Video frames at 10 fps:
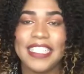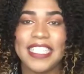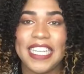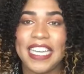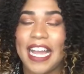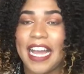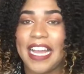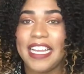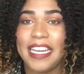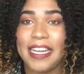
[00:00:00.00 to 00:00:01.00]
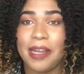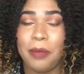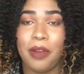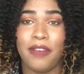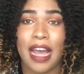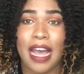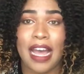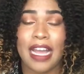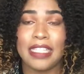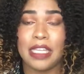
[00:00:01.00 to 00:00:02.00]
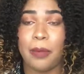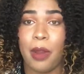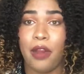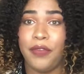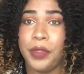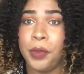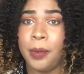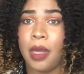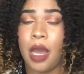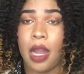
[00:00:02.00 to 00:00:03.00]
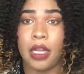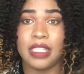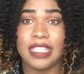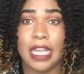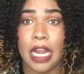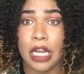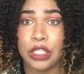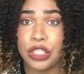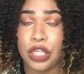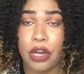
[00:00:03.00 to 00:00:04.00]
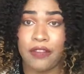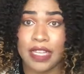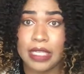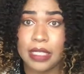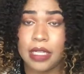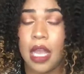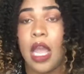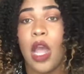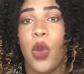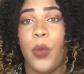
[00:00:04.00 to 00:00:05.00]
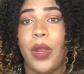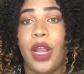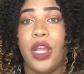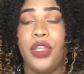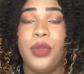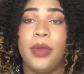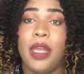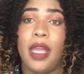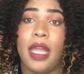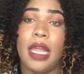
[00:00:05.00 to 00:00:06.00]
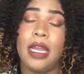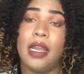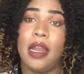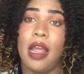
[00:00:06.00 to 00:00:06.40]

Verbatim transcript: Scent Icon provides a perfume concierge service where you can